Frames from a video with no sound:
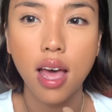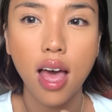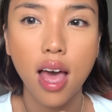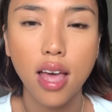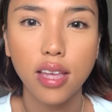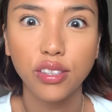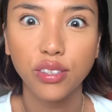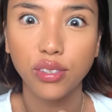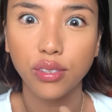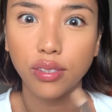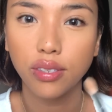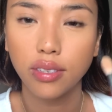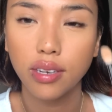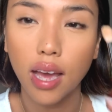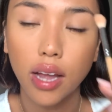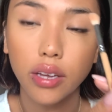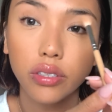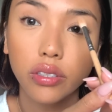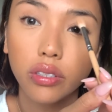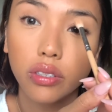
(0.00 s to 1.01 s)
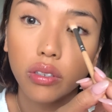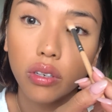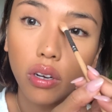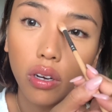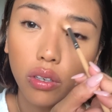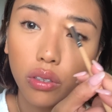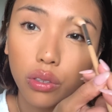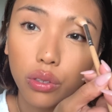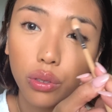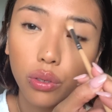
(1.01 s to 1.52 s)
snatched
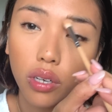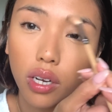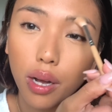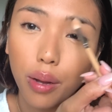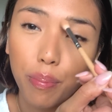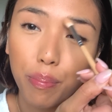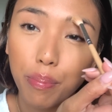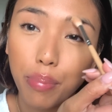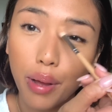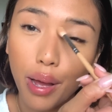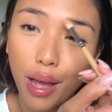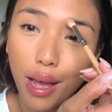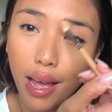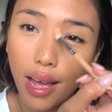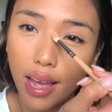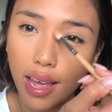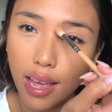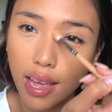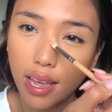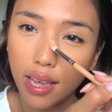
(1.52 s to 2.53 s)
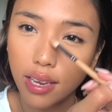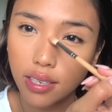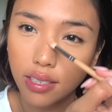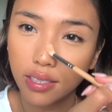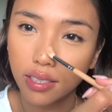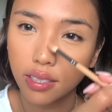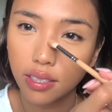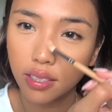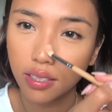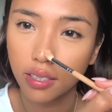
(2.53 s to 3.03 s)
contour, but
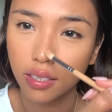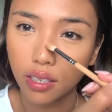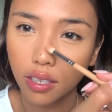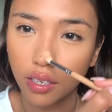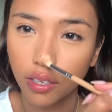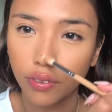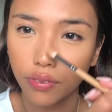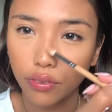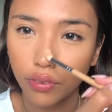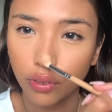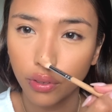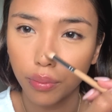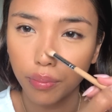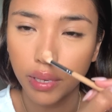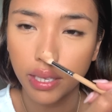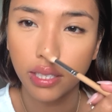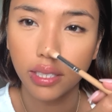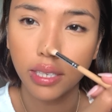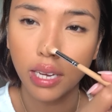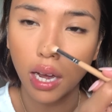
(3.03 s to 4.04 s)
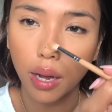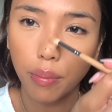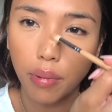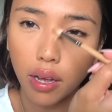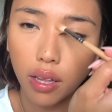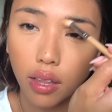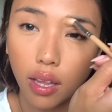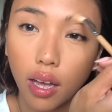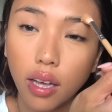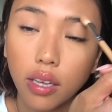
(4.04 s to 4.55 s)
if you missed out my
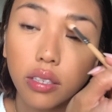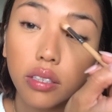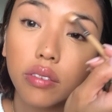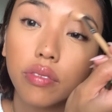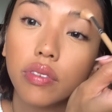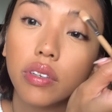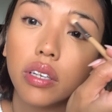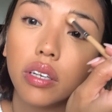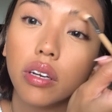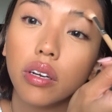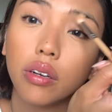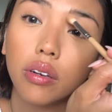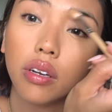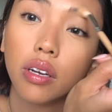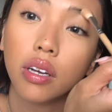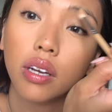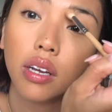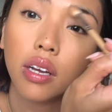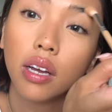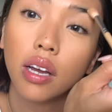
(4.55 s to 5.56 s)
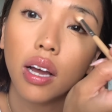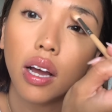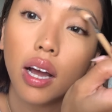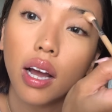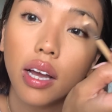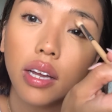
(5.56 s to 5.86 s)
last video, I